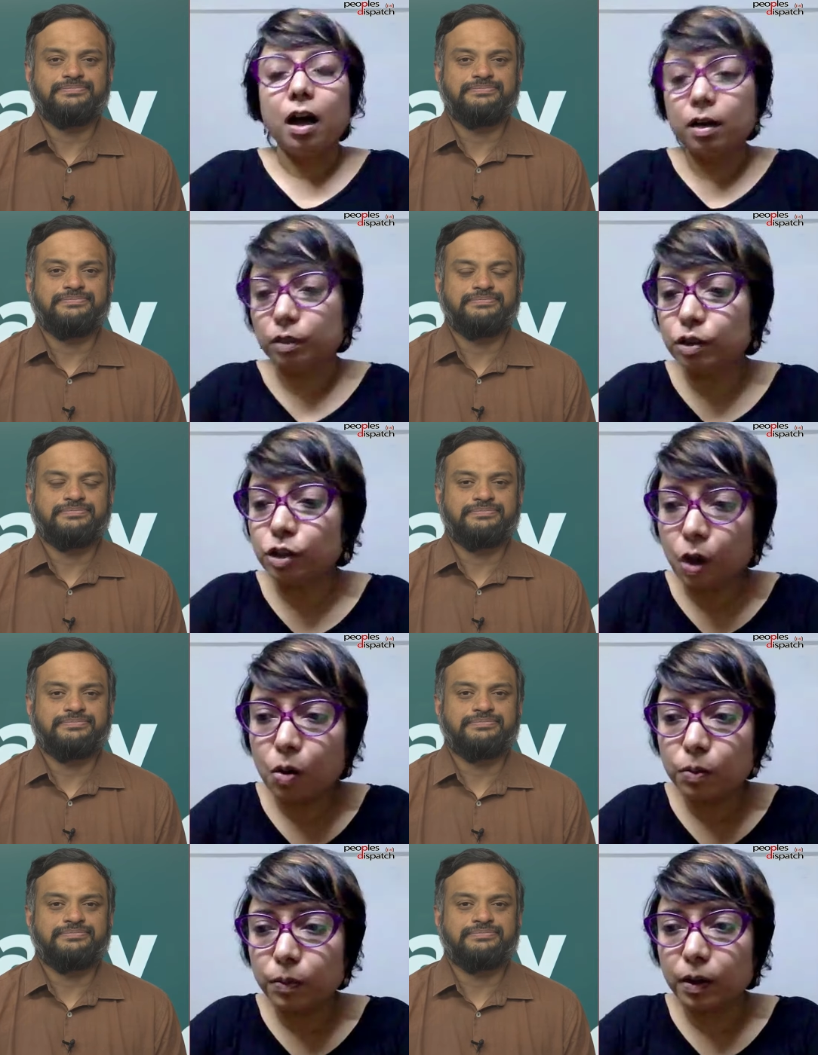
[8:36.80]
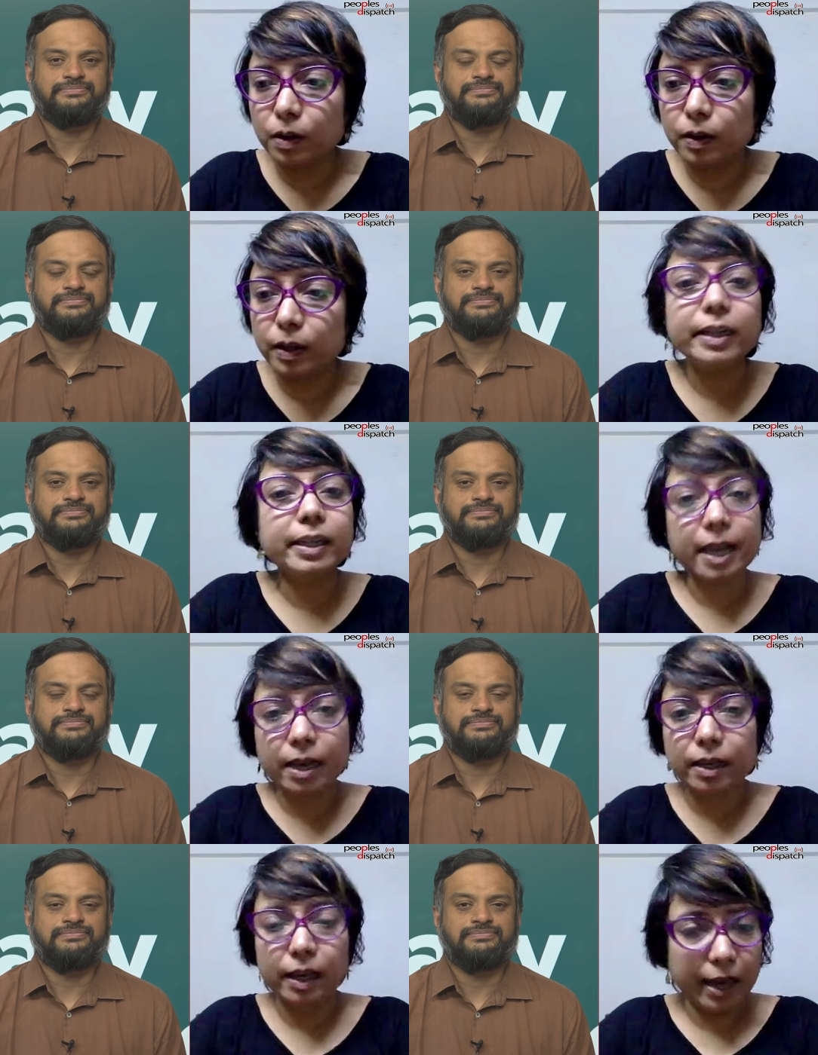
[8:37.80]
Speaker 1: Uh, so, uh, India
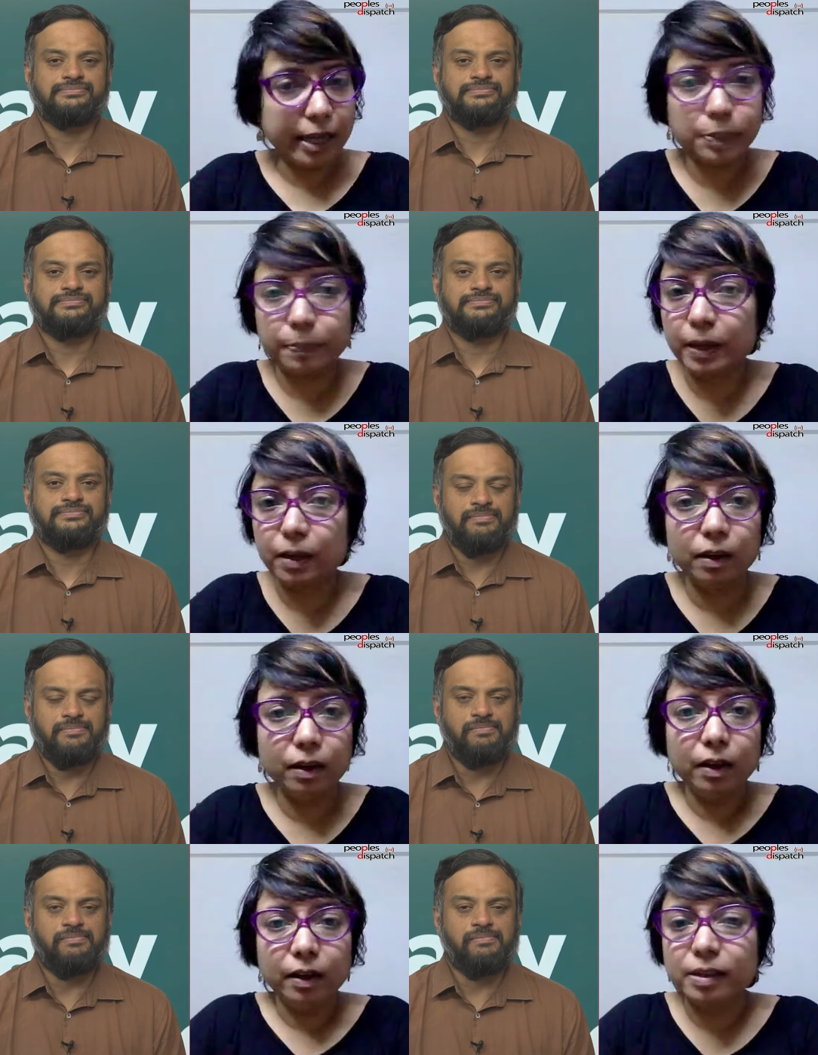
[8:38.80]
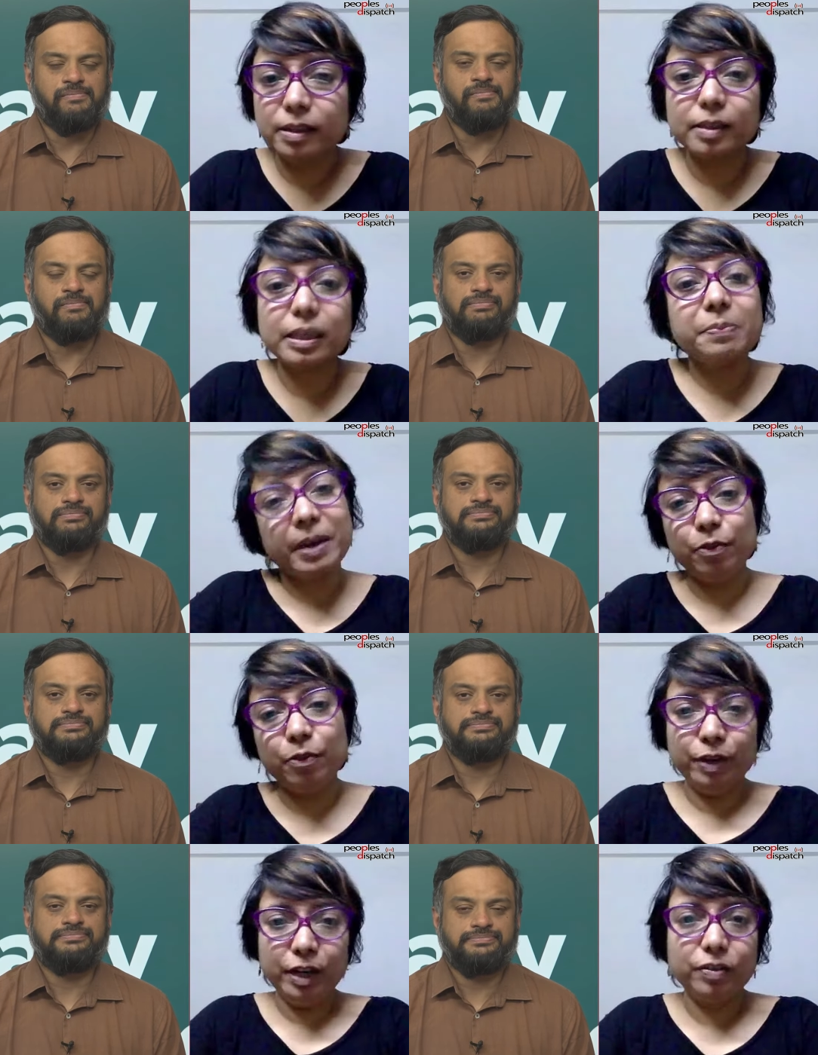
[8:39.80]
has been discussing many
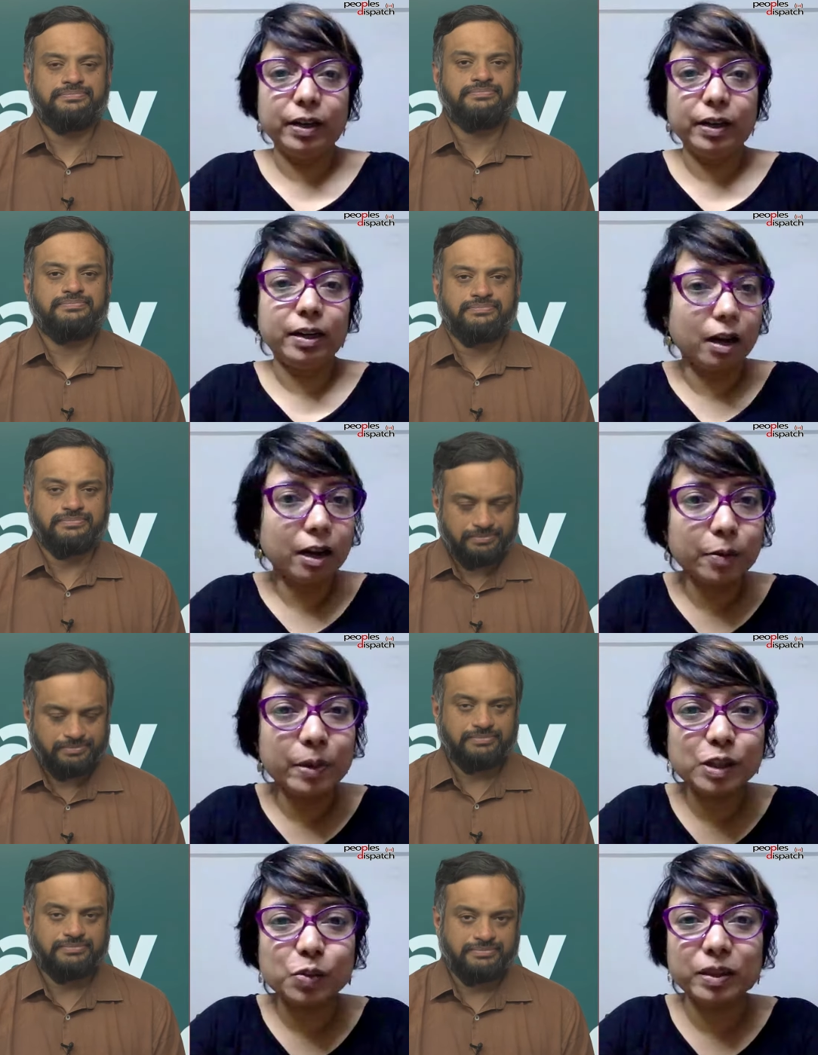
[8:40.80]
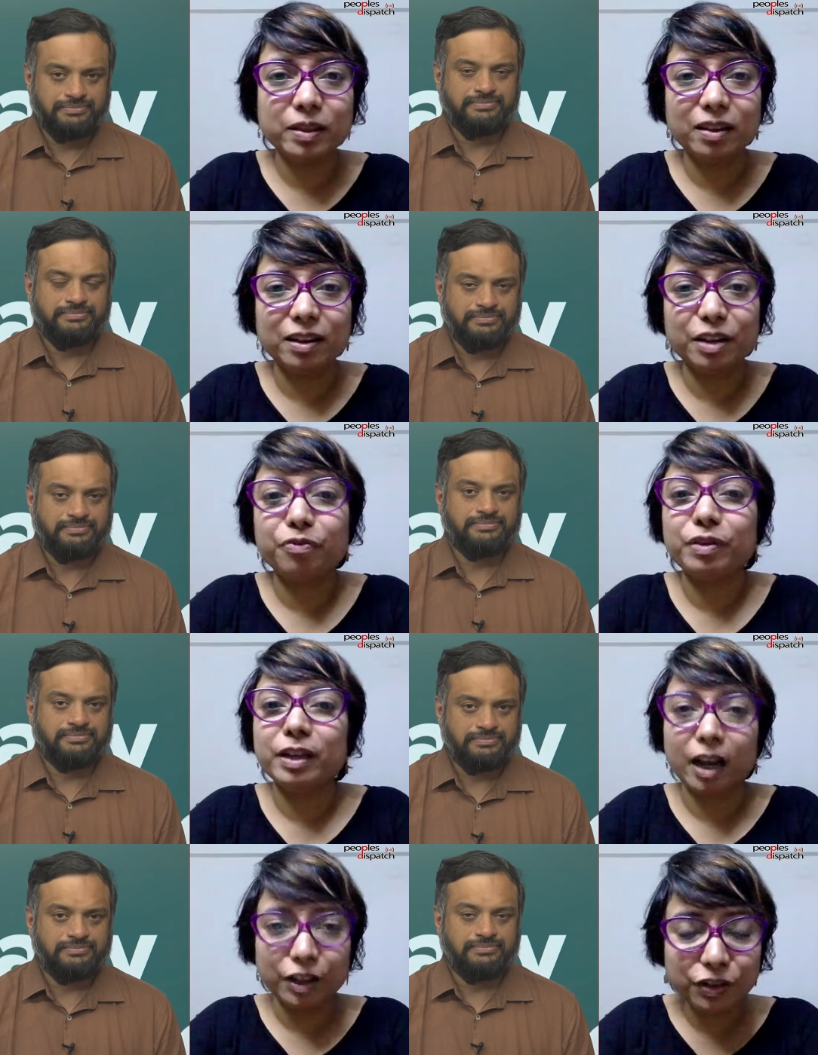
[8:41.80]
free trade agreements with the uh, different
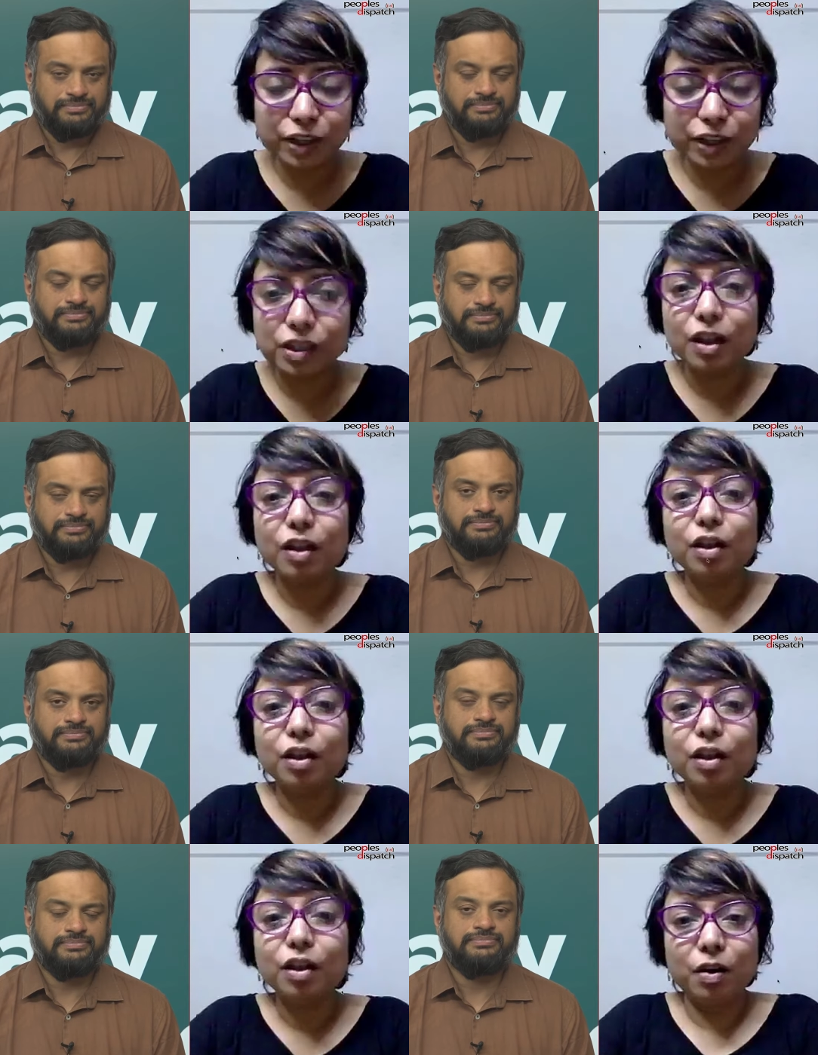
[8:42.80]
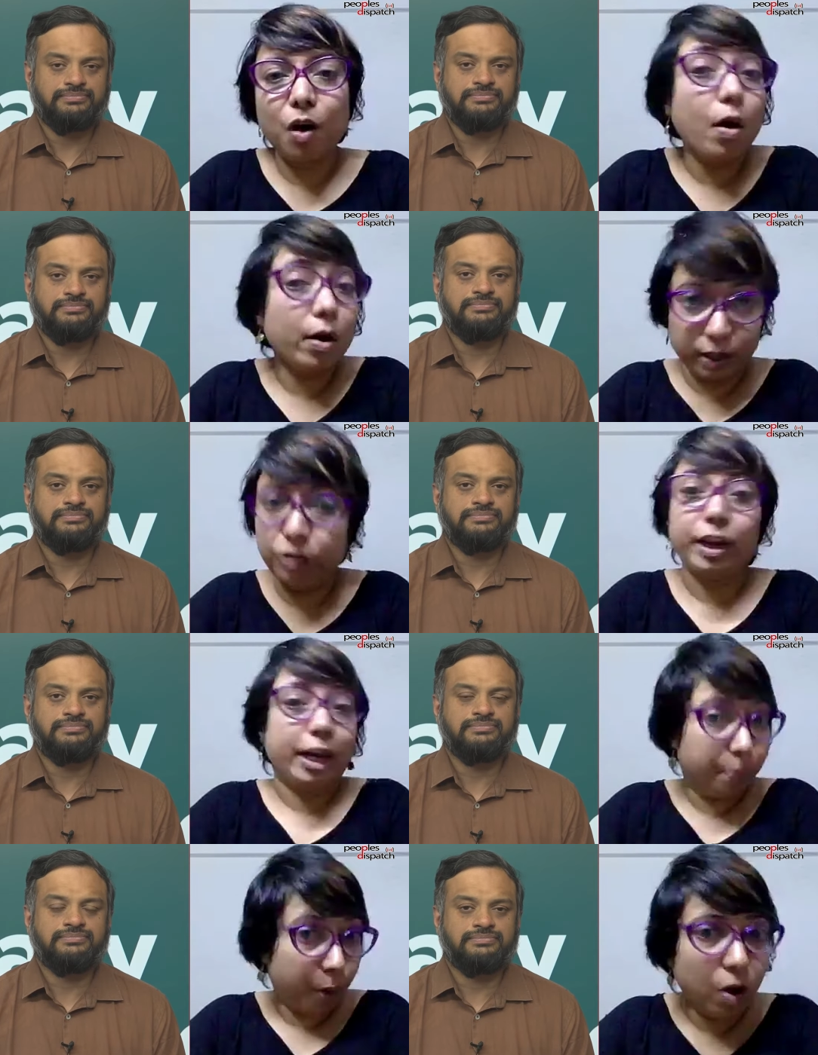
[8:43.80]
countries or trade
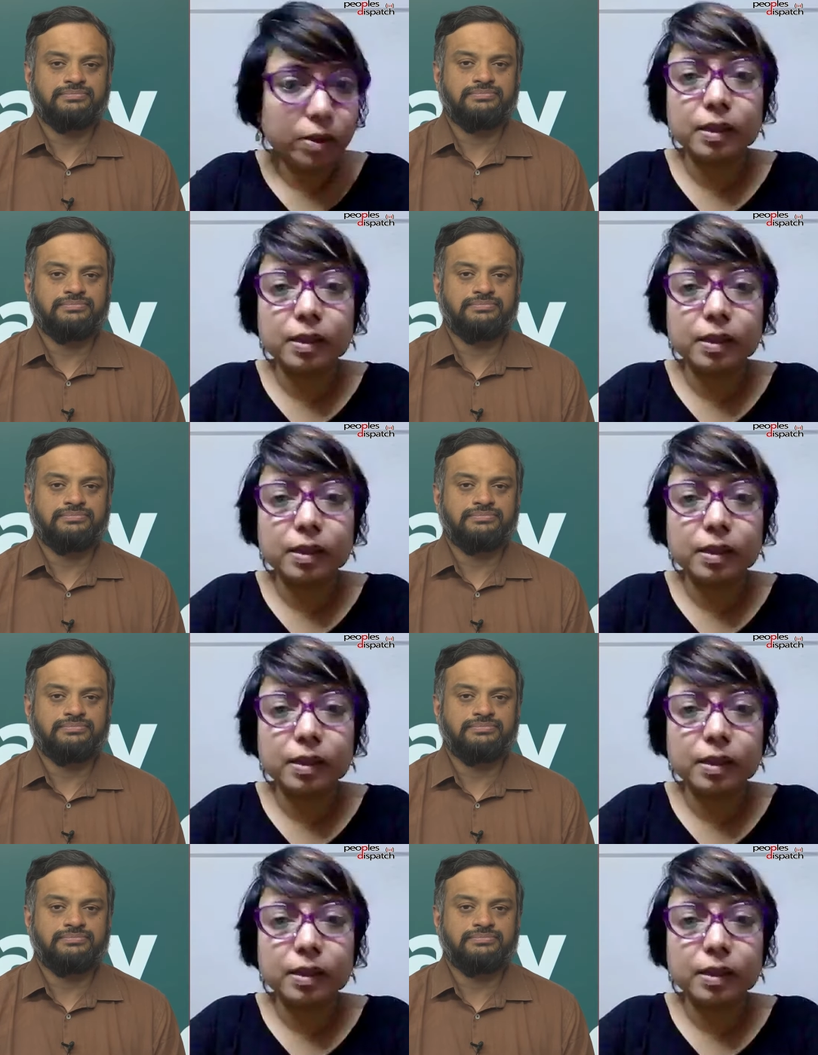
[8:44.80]
blocs.